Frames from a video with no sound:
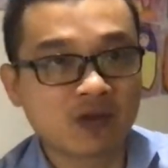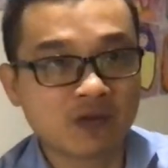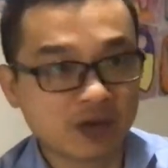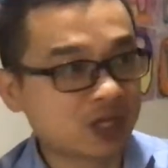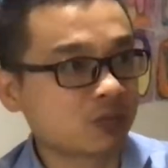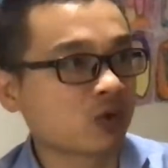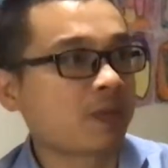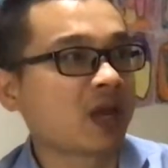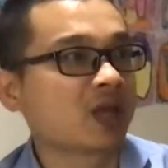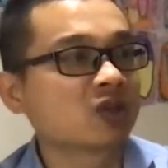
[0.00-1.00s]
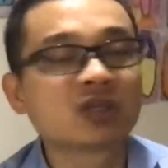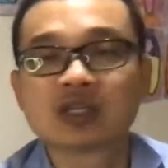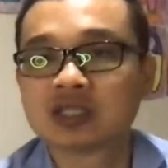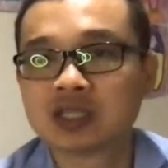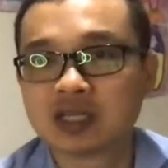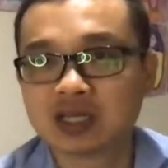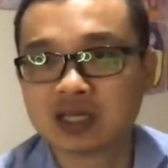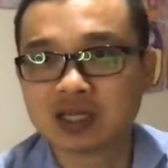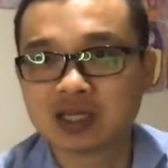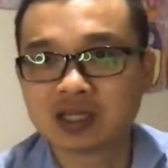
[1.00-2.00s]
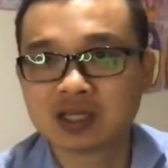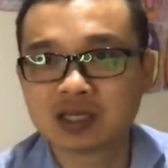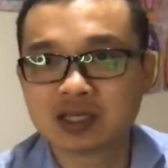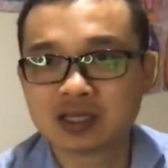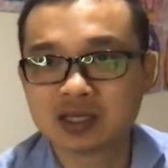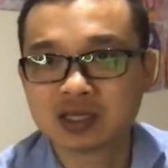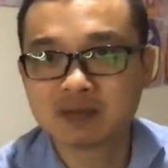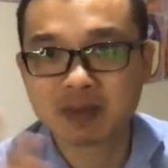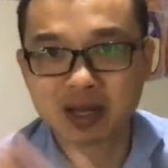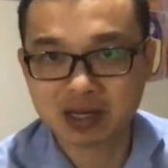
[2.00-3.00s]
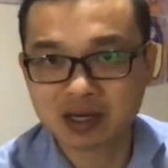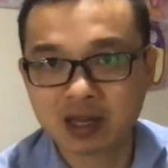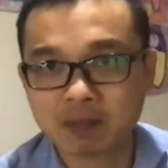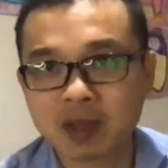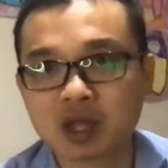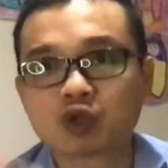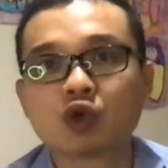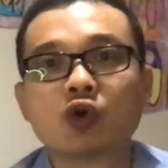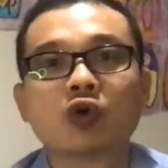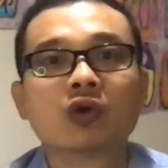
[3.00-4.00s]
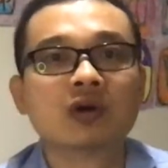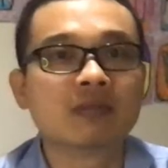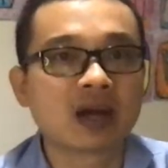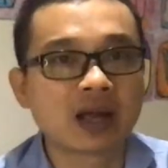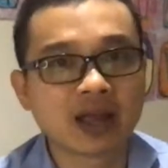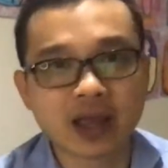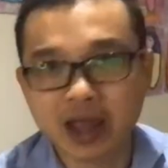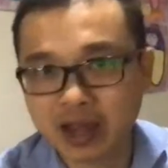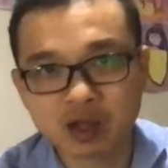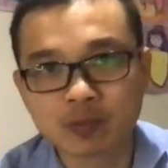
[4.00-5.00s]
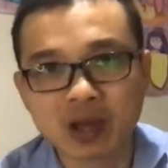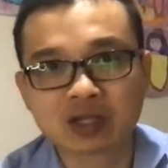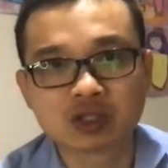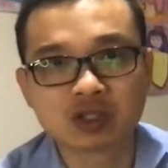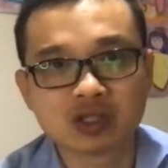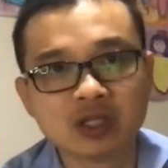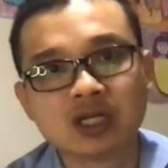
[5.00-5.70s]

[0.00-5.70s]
Facebook page and in my clinic page or on my acupuncture